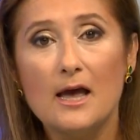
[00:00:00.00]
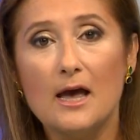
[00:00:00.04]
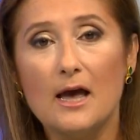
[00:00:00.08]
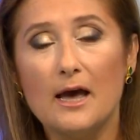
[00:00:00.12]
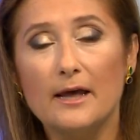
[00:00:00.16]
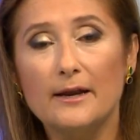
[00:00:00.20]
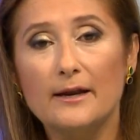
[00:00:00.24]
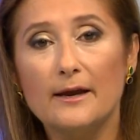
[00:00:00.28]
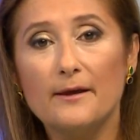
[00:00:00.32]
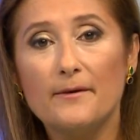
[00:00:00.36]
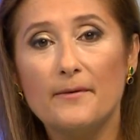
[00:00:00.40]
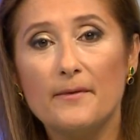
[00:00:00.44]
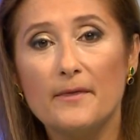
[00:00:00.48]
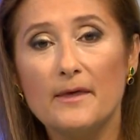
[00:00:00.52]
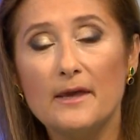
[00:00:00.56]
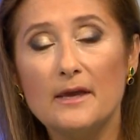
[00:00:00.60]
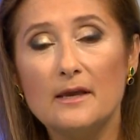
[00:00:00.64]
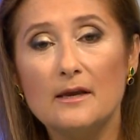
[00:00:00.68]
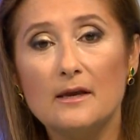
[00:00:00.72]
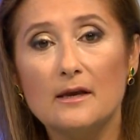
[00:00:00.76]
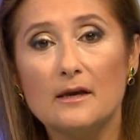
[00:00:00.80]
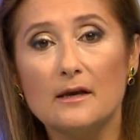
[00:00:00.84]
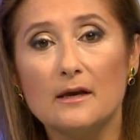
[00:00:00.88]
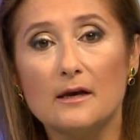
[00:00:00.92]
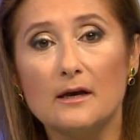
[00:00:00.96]
And I
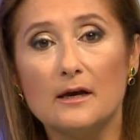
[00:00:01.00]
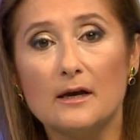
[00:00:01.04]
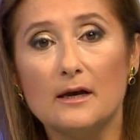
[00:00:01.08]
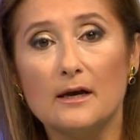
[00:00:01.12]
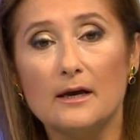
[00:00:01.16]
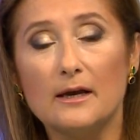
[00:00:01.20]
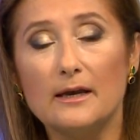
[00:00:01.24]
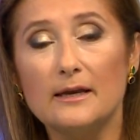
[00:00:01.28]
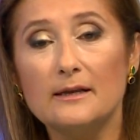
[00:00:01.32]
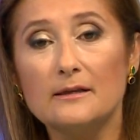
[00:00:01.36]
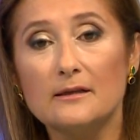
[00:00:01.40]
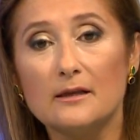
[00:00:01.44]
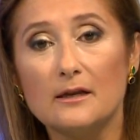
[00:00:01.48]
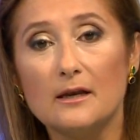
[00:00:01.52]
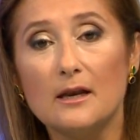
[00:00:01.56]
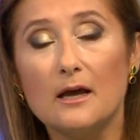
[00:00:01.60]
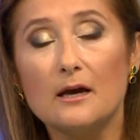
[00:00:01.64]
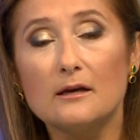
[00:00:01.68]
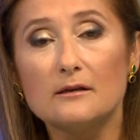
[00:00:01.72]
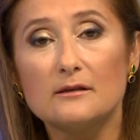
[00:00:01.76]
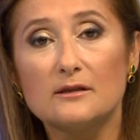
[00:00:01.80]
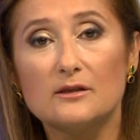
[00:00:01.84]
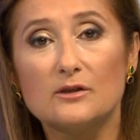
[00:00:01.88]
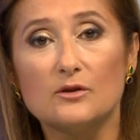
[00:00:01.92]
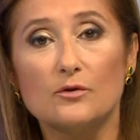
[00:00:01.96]
think in the
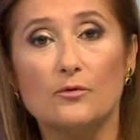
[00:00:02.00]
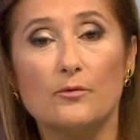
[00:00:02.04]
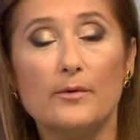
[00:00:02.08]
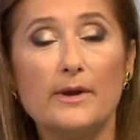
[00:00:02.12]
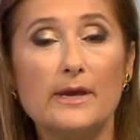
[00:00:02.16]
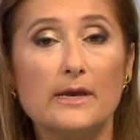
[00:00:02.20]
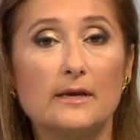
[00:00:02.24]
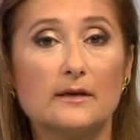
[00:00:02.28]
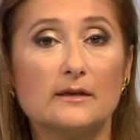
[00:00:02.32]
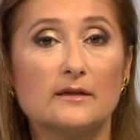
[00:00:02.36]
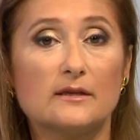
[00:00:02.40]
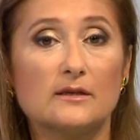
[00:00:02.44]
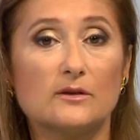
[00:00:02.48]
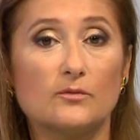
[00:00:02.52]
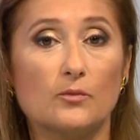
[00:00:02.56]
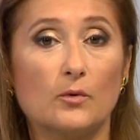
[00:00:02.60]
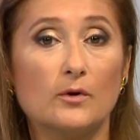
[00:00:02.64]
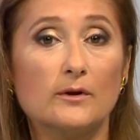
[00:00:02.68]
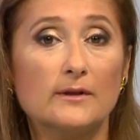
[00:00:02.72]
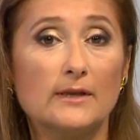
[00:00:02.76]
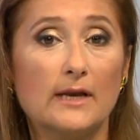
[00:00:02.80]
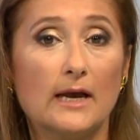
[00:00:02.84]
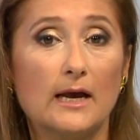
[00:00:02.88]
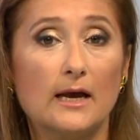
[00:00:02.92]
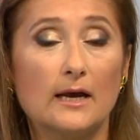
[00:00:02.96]
last 2 weeks,
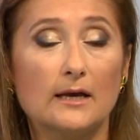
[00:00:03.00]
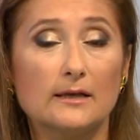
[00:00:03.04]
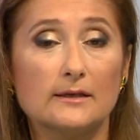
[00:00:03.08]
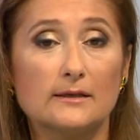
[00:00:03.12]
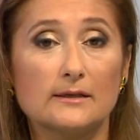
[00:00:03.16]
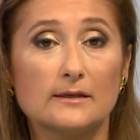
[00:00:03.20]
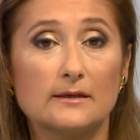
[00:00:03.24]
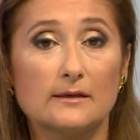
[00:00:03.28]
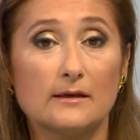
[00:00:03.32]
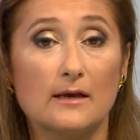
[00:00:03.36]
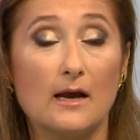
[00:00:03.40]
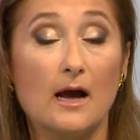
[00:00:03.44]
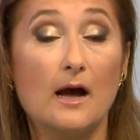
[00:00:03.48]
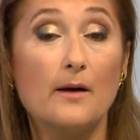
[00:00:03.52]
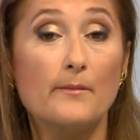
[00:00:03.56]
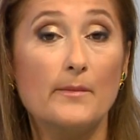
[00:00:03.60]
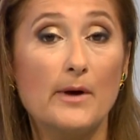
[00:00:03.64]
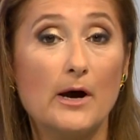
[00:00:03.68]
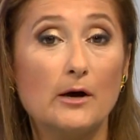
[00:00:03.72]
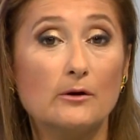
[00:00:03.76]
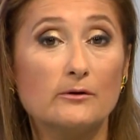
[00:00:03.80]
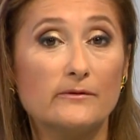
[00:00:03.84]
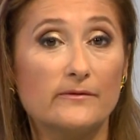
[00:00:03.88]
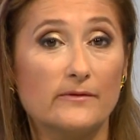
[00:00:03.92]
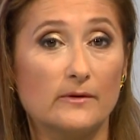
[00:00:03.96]
what has come
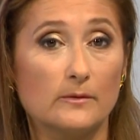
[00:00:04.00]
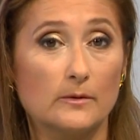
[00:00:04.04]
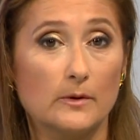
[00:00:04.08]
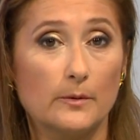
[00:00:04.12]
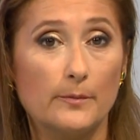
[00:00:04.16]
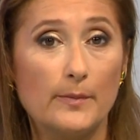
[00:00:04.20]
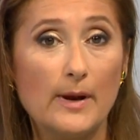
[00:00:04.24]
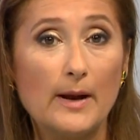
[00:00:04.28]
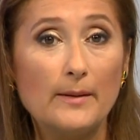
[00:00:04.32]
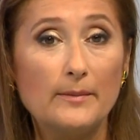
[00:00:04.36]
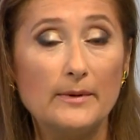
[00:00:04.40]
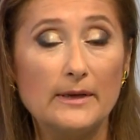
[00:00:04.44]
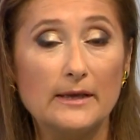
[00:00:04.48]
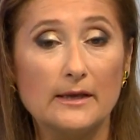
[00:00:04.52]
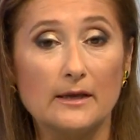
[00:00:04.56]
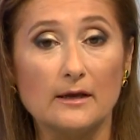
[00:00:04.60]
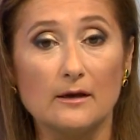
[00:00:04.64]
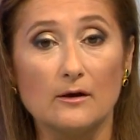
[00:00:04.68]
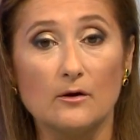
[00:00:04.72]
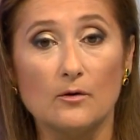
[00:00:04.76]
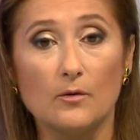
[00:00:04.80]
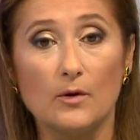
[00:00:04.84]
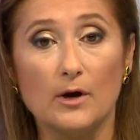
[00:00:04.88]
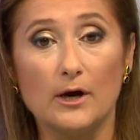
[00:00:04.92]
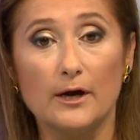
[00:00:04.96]
out from the public
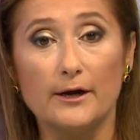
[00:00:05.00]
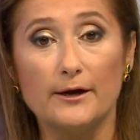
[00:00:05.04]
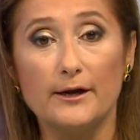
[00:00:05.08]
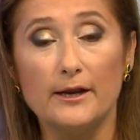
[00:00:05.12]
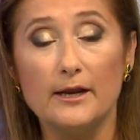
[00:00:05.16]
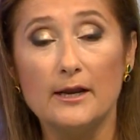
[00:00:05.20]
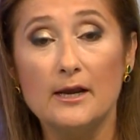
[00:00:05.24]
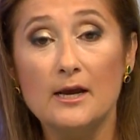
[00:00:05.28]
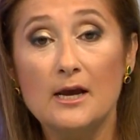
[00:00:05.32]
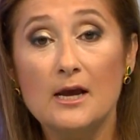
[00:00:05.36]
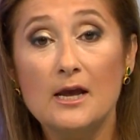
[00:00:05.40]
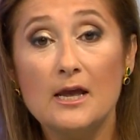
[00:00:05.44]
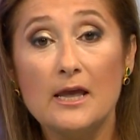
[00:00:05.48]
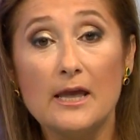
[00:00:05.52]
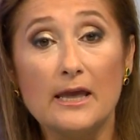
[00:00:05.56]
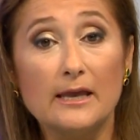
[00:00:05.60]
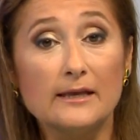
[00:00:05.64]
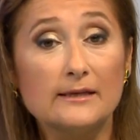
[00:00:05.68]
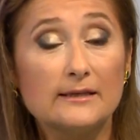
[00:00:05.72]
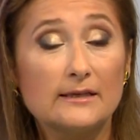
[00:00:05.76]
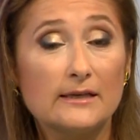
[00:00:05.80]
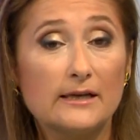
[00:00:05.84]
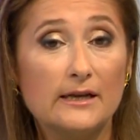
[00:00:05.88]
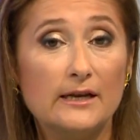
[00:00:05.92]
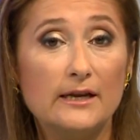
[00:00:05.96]
inquiry
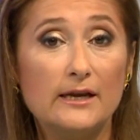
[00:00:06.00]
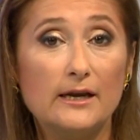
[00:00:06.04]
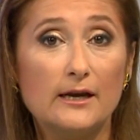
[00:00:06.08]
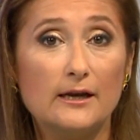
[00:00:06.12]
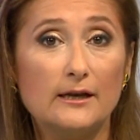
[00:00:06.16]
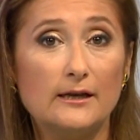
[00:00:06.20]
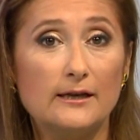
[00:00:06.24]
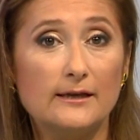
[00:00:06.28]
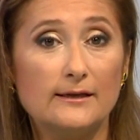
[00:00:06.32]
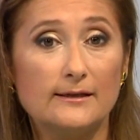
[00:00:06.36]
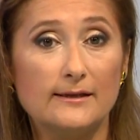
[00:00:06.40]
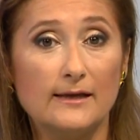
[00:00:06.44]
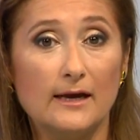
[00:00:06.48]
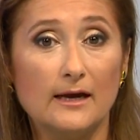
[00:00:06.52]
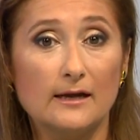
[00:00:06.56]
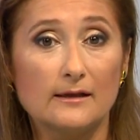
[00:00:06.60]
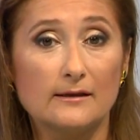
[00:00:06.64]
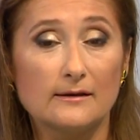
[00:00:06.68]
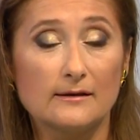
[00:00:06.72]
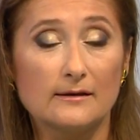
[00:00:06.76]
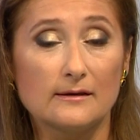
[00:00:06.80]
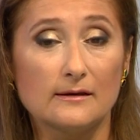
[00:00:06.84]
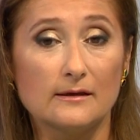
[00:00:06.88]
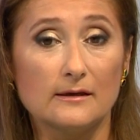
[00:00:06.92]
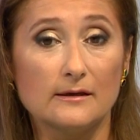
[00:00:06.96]
is clearly that
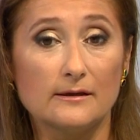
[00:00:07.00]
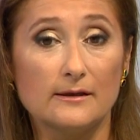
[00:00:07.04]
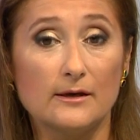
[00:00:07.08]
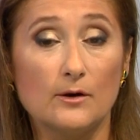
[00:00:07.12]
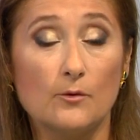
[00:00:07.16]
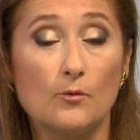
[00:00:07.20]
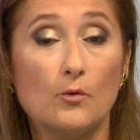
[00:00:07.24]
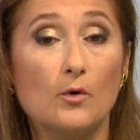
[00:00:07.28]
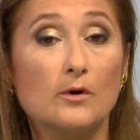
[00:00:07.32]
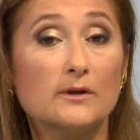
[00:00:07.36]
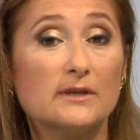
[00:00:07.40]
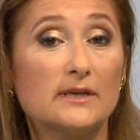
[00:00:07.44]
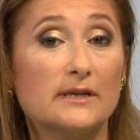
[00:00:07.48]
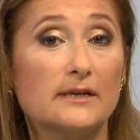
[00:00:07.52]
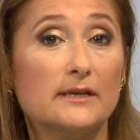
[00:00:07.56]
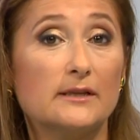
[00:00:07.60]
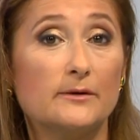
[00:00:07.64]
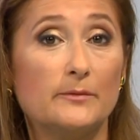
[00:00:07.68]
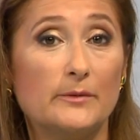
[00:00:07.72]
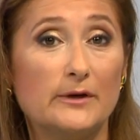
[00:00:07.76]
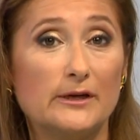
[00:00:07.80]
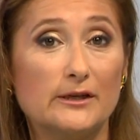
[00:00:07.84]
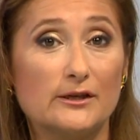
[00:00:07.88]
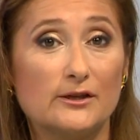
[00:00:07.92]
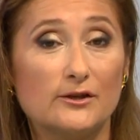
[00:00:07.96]
there was an
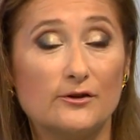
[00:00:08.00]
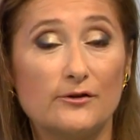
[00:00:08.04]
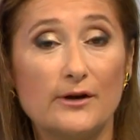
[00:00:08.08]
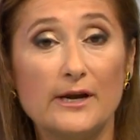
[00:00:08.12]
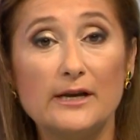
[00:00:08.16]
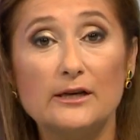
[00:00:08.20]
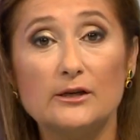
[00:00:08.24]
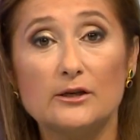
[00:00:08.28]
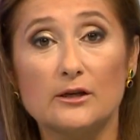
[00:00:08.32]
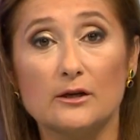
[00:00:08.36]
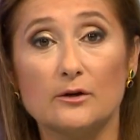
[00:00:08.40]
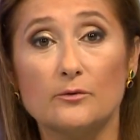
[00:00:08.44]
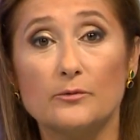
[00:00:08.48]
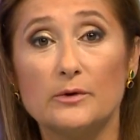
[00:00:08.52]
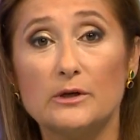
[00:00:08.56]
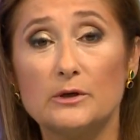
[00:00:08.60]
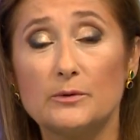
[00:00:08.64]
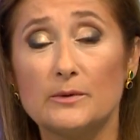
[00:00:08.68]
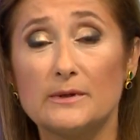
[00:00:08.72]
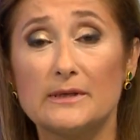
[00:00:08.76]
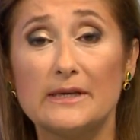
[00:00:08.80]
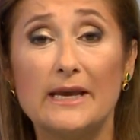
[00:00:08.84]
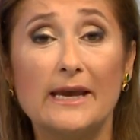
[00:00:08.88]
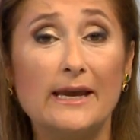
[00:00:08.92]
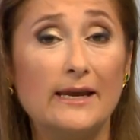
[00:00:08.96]
administration which
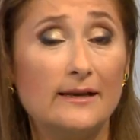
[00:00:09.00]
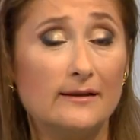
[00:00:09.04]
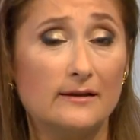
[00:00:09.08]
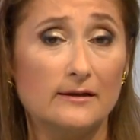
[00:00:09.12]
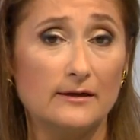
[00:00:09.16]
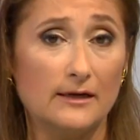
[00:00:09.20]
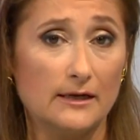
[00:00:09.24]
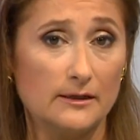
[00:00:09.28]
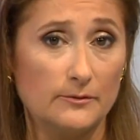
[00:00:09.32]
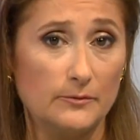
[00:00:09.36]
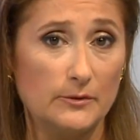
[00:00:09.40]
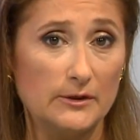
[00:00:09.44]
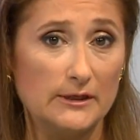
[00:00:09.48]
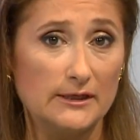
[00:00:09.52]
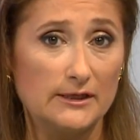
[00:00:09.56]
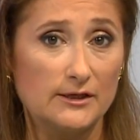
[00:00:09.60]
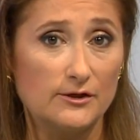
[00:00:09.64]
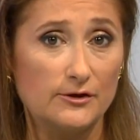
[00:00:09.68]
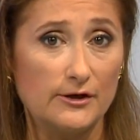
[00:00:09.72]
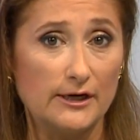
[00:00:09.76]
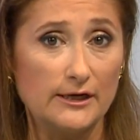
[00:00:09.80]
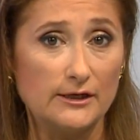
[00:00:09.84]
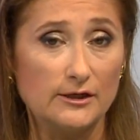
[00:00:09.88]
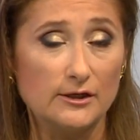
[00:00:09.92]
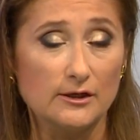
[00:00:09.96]
was a hidden
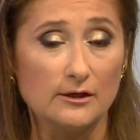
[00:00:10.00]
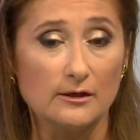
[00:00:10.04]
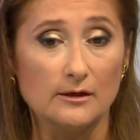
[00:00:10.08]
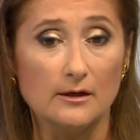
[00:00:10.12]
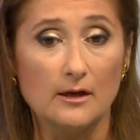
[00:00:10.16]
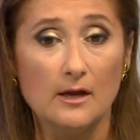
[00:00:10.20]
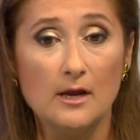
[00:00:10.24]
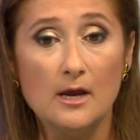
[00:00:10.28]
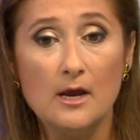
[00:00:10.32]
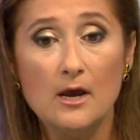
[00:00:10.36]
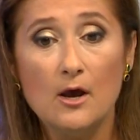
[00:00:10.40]
administration.